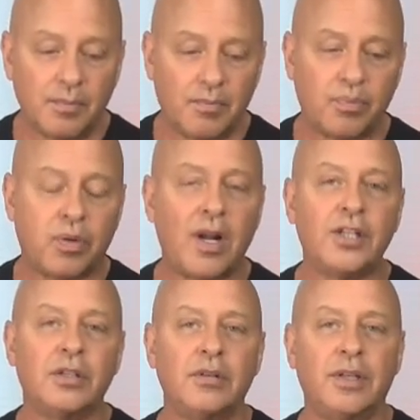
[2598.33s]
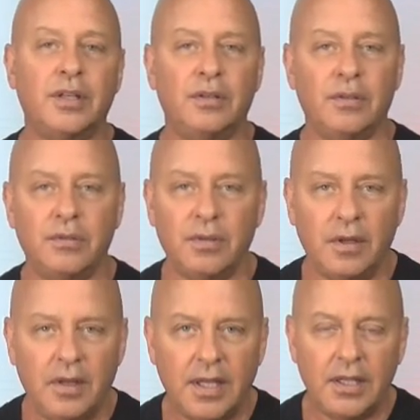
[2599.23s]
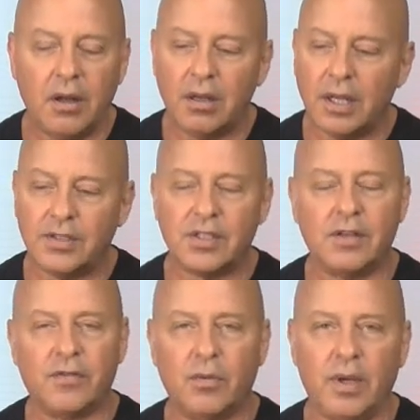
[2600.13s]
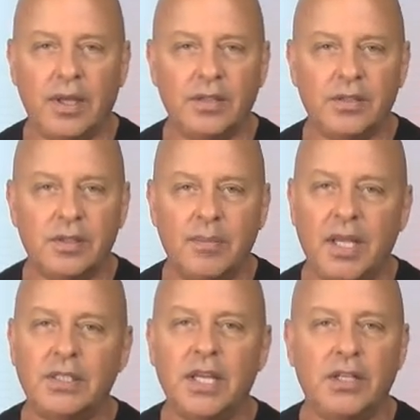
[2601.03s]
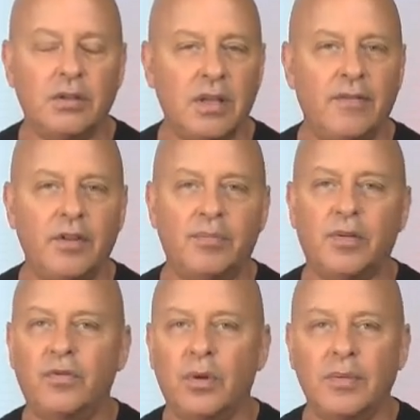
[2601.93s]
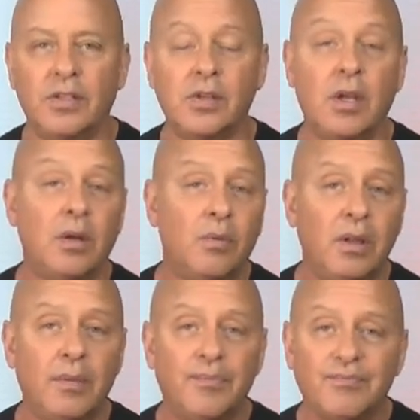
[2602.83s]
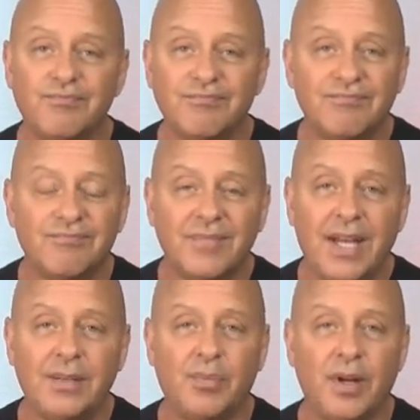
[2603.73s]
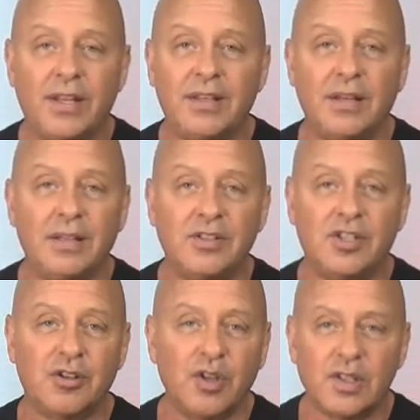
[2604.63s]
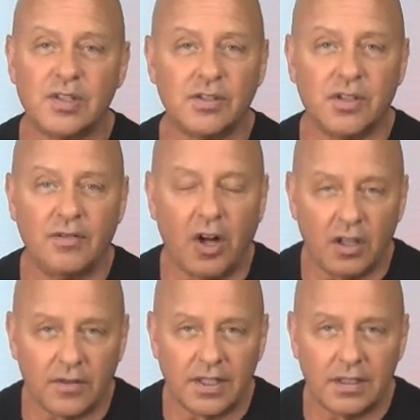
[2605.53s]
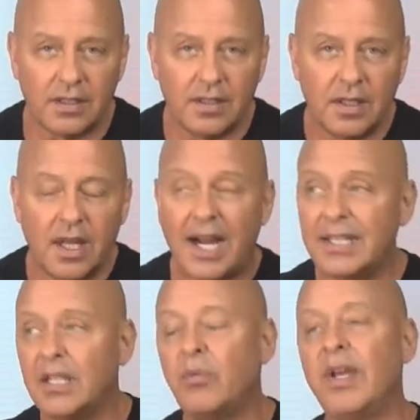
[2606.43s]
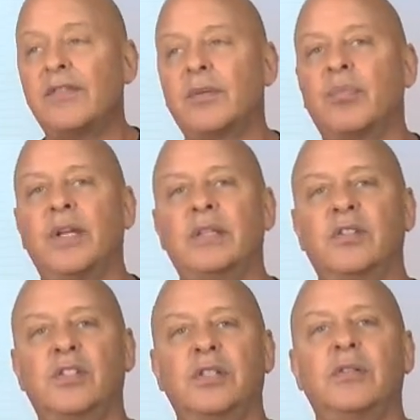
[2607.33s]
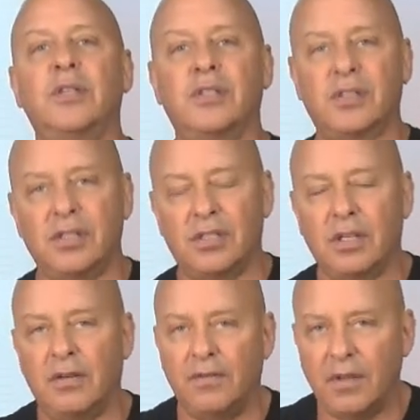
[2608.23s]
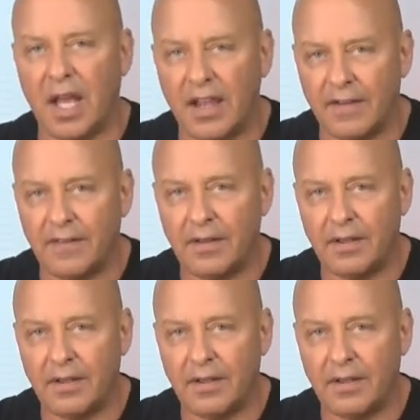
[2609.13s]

pressuring you in all kinds of different ways to maintain your level of performance. Well, I had to break the seriousness of all of it. I think we have to break the seriousness of life